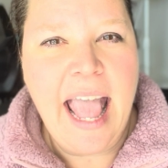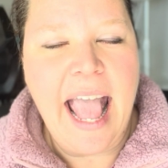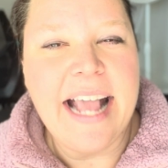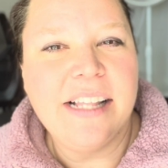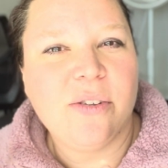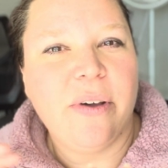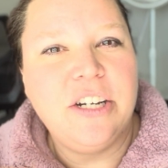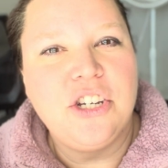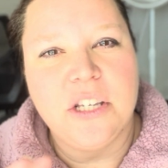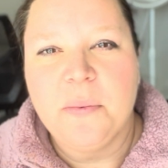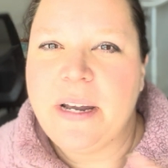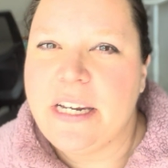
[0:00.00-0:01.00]
And so I
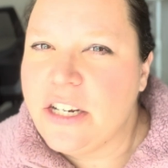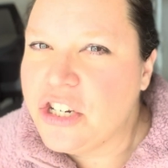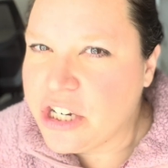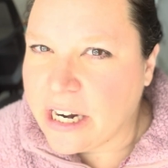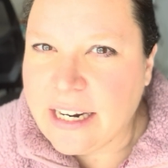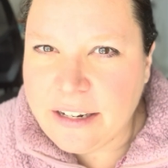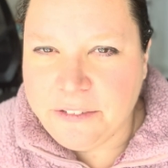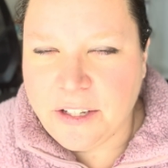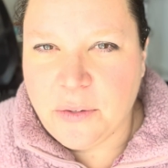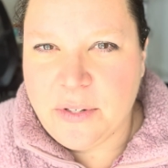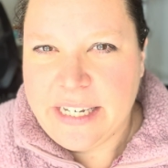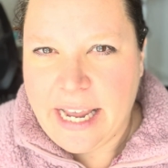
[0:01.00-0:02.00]
just wanted to share a
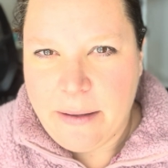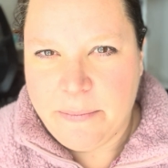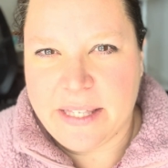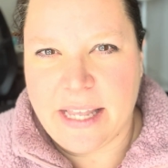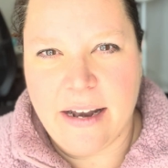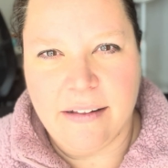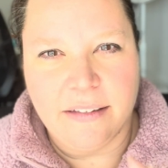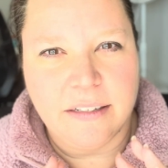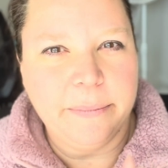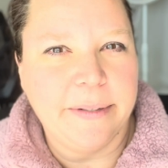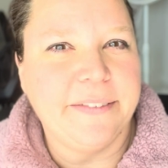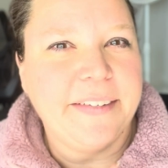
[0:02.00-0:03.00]
few tips and a little
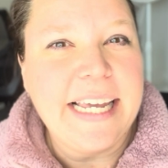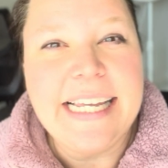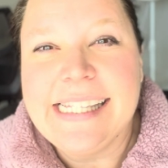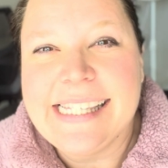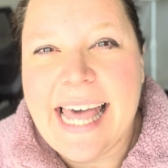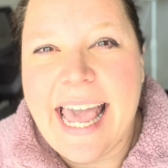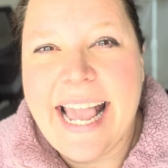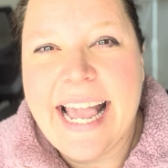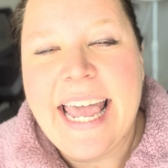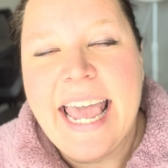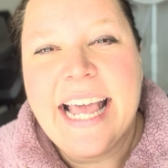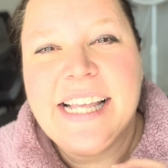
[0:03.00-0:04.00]
bit of insight
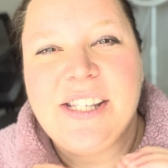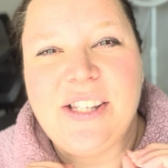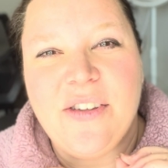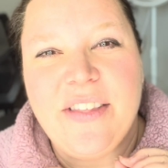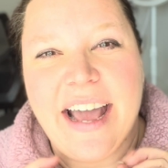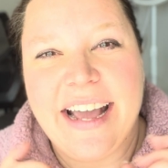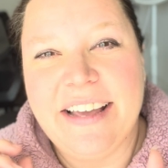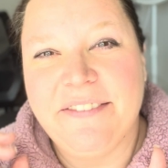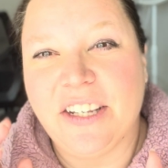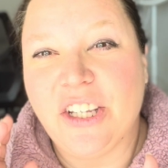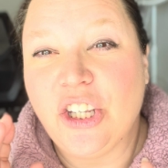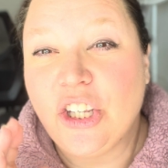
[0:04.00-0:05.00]
so that if
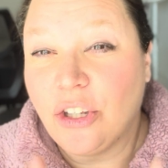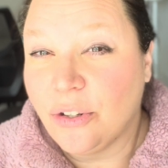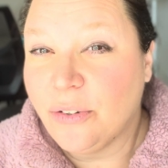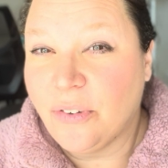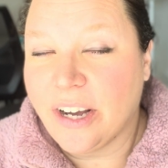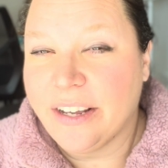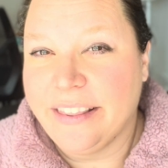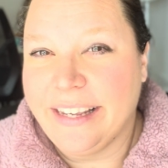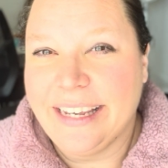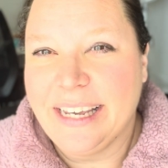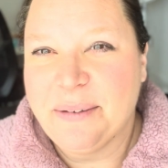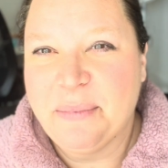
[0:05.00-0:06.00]
you are
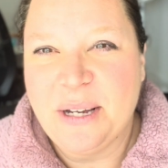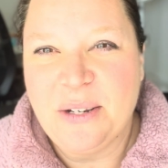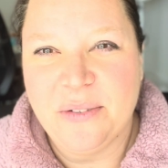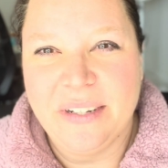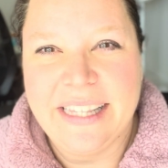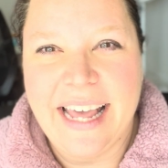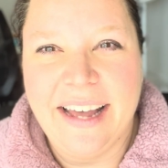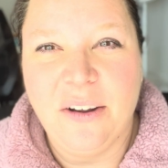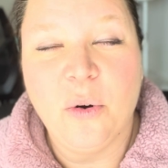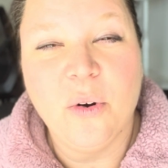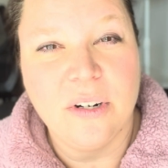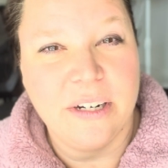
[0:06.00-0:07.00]
thinking about doing that,
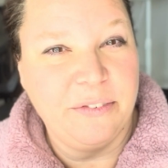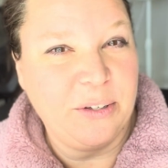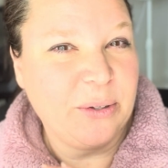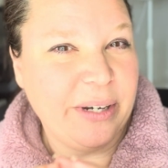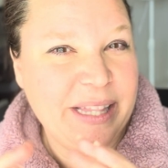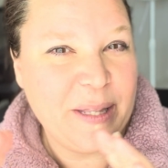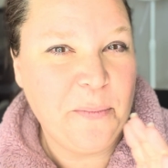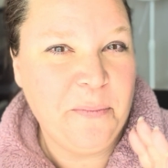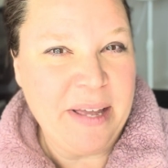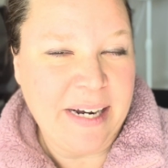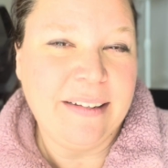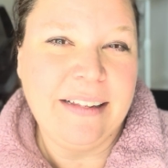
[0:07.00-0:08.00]
or if you're in the
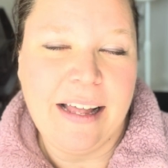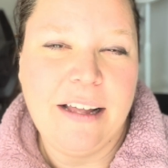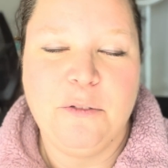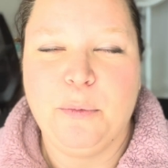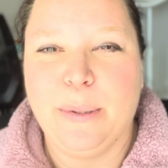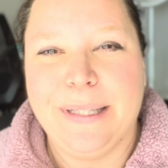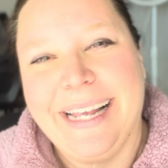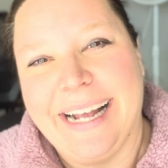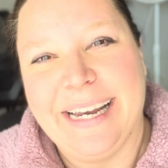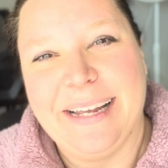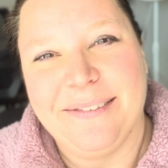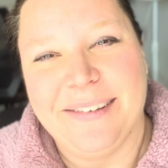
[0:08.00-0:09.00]
middle of
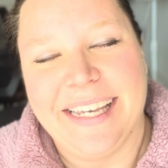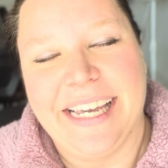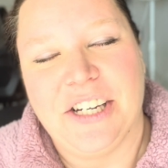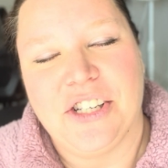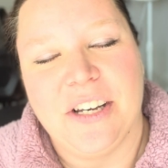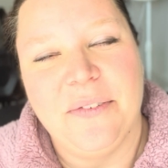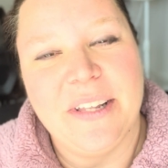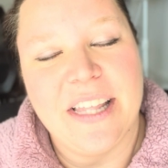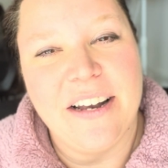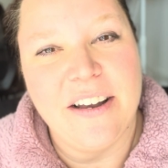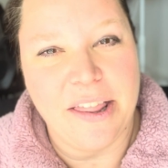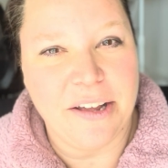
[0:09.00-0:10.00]
planning vacation with
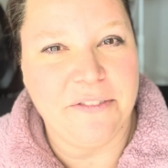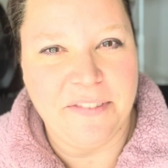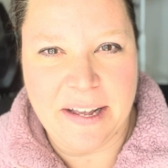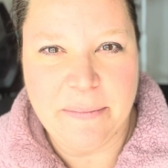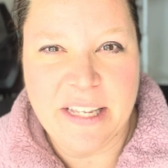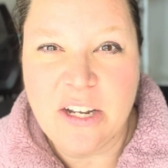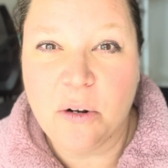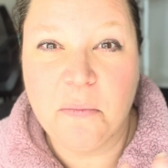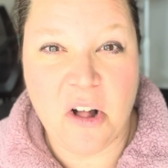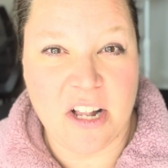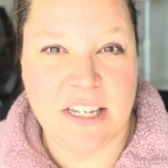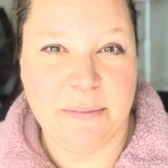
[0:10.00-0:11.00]
another family or
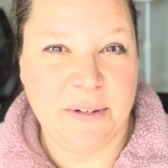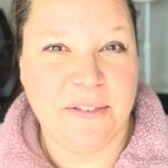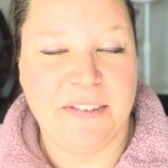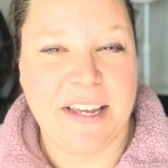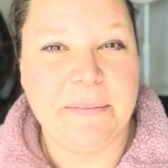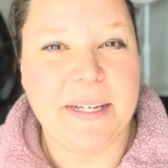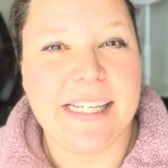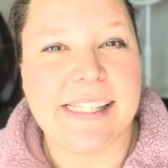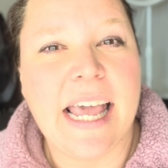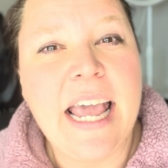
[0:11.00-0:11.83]
multiple families,